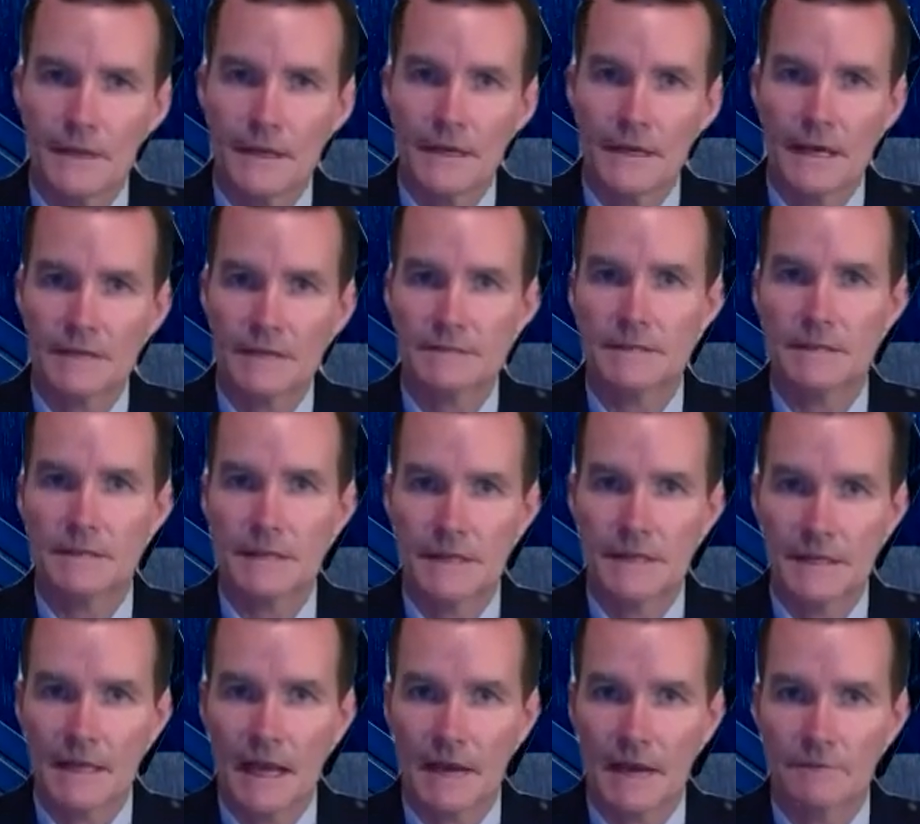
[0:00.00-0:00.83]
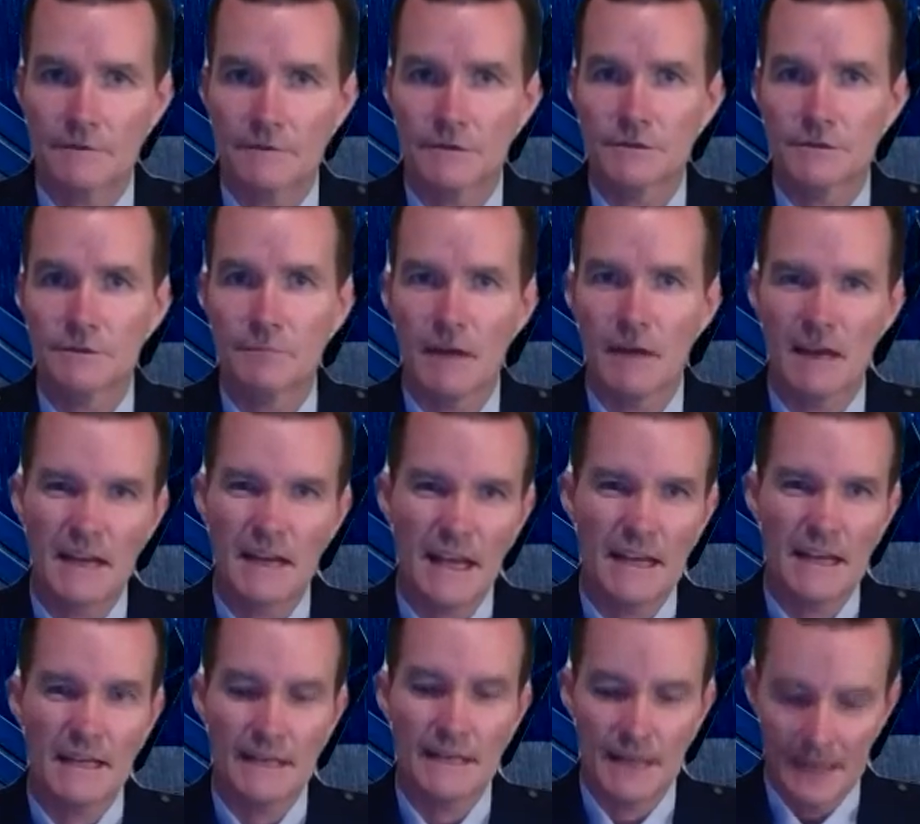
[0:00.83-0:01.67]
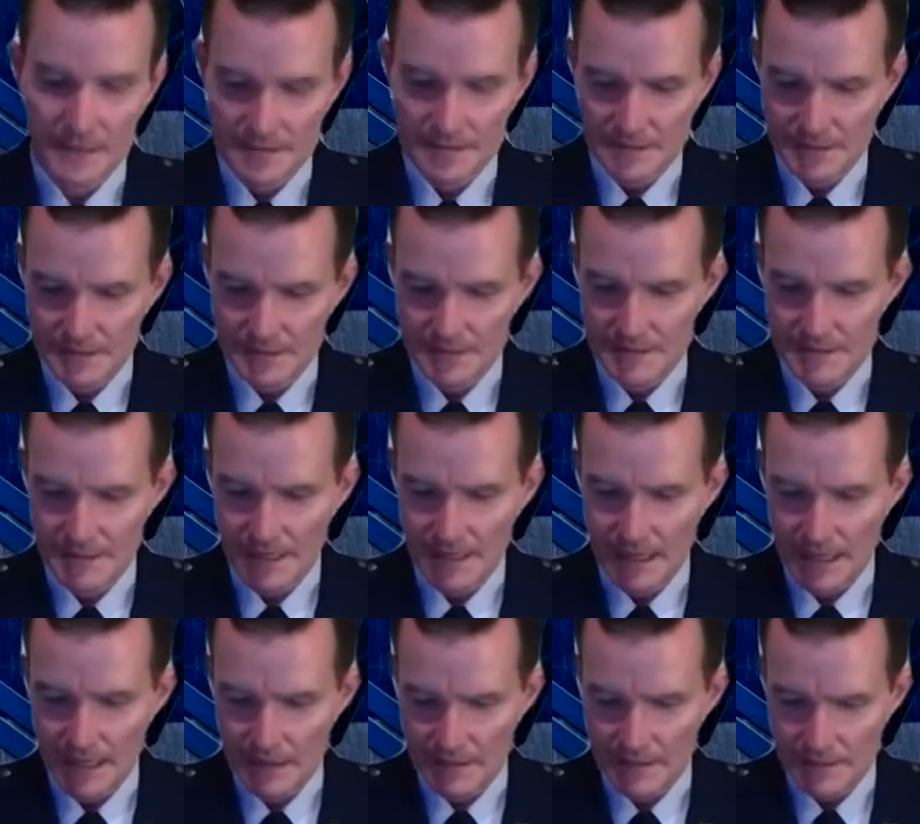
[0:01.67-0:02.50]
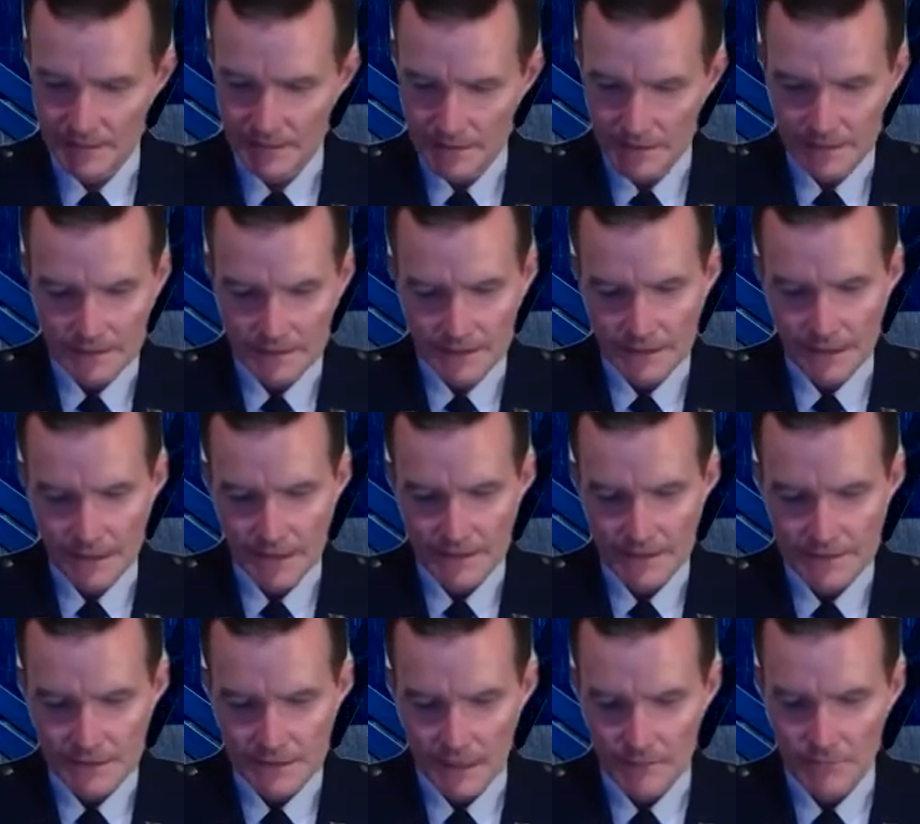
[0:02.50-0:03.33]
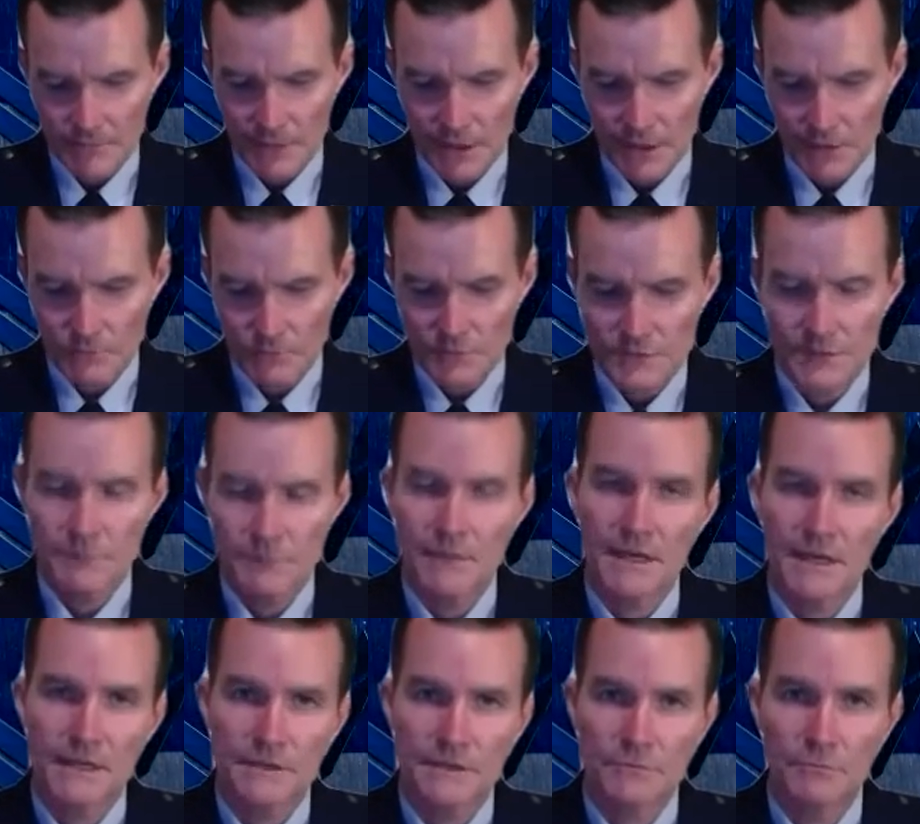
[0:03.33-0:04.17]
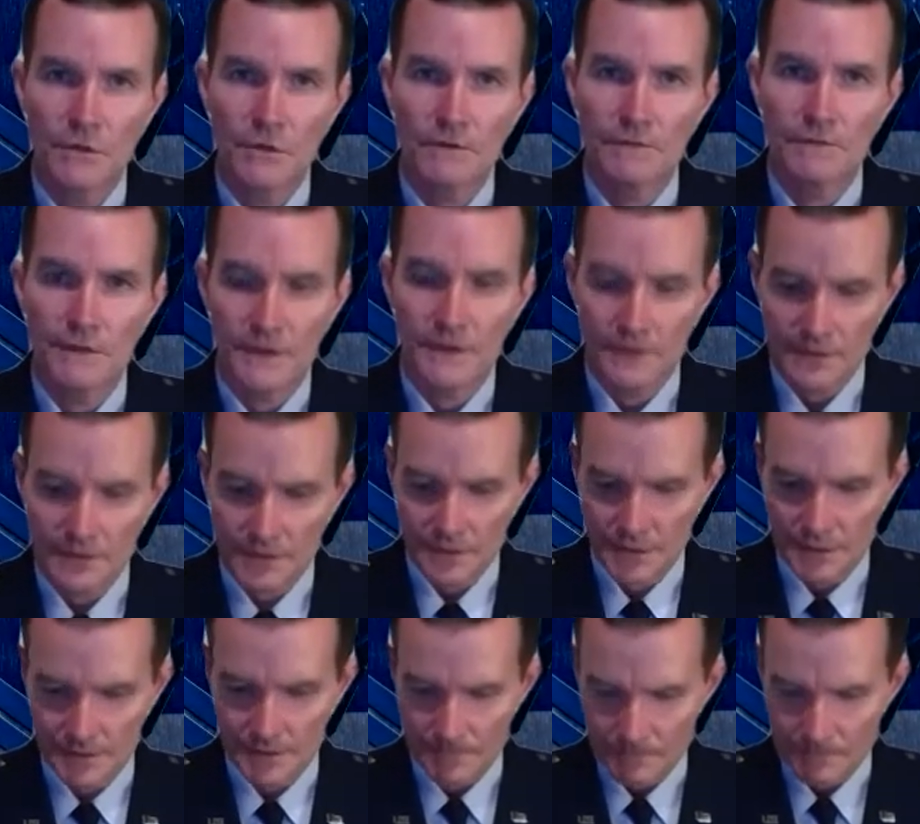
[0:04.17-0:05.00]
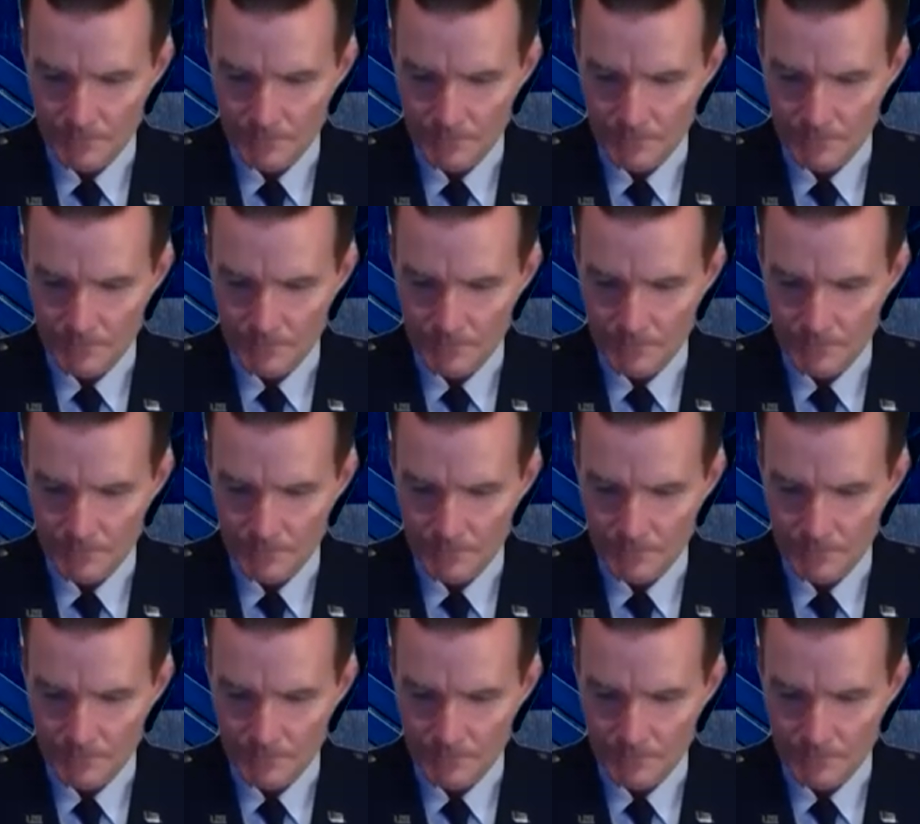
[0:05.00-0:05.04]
Gasoline averaged about 89 cents a gallon, and Top Gun was the biggest movie of the year.